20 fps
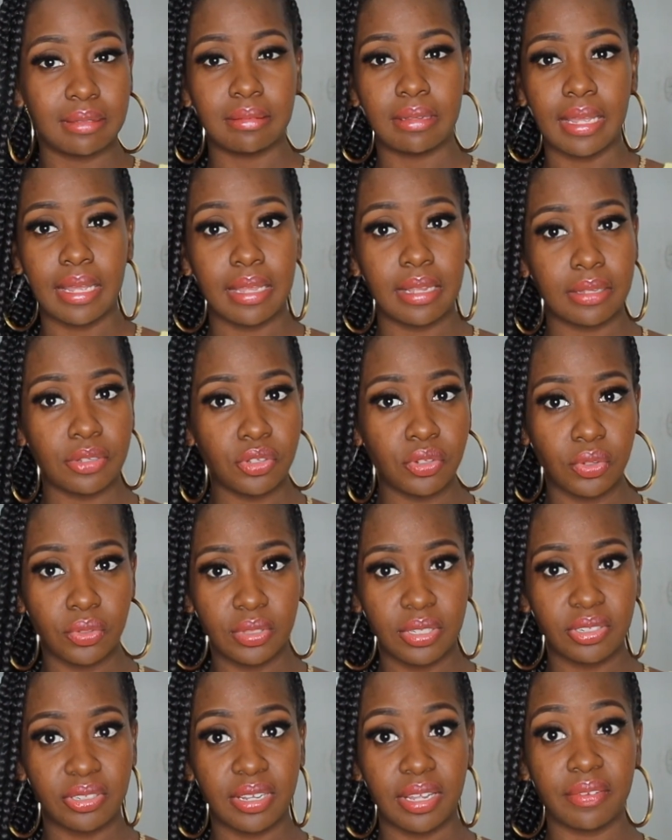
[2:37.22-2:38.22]
and you know,
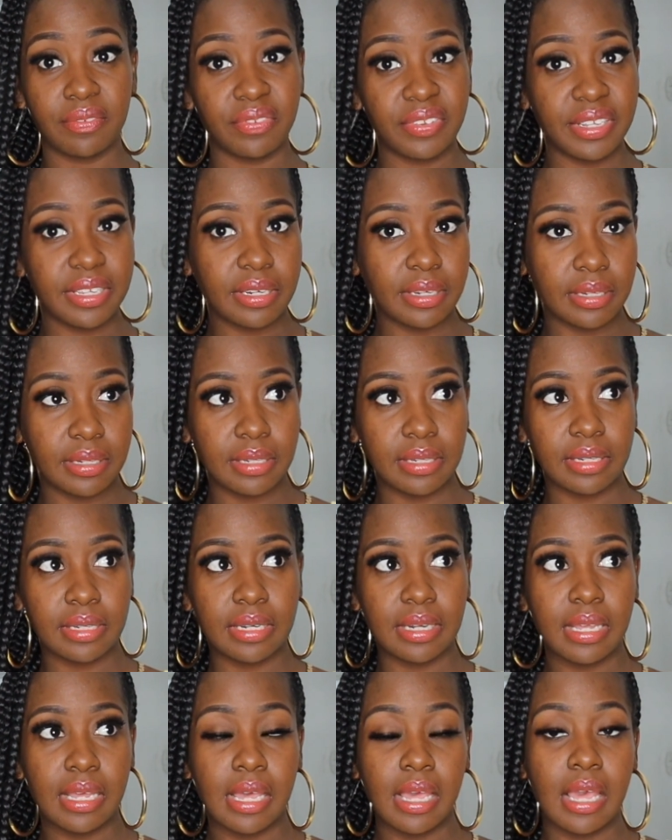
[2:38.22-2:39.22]
they're not feeded
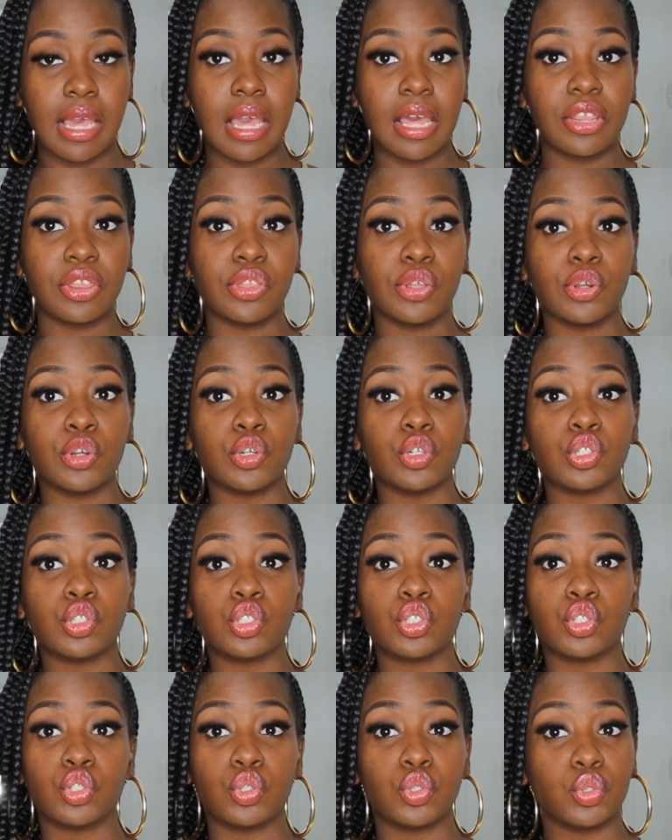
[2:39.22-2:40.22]
in, they're
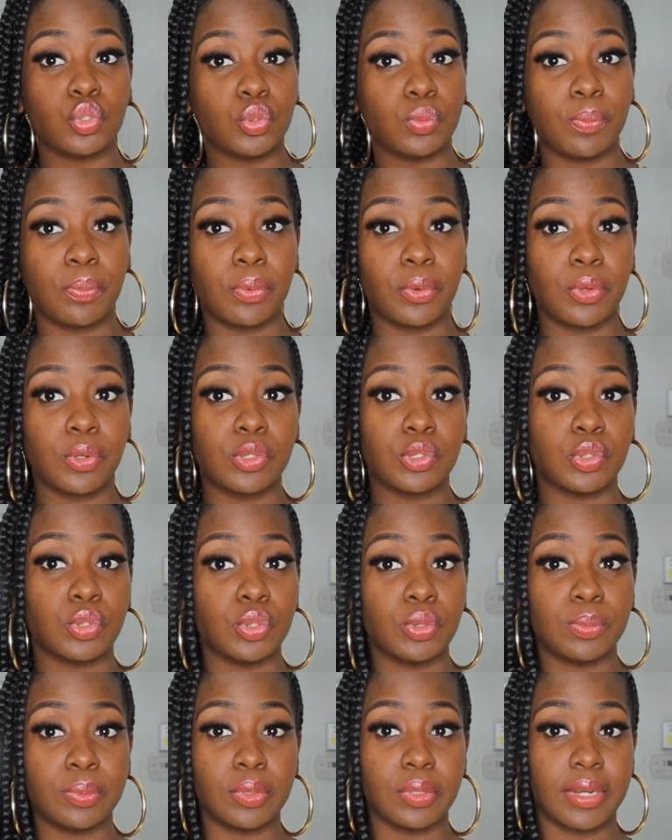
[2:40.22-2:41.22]
super,
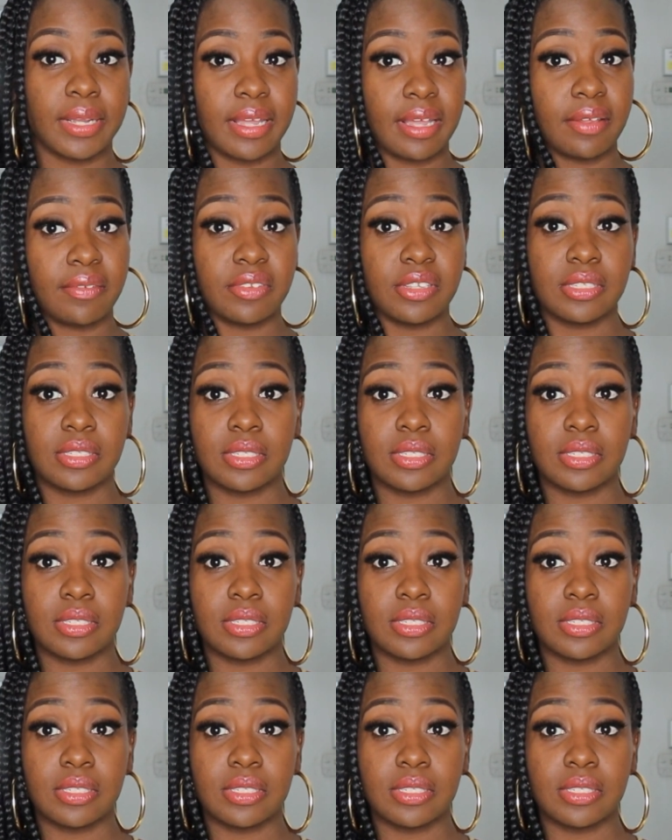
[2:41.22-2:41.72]
super heavy.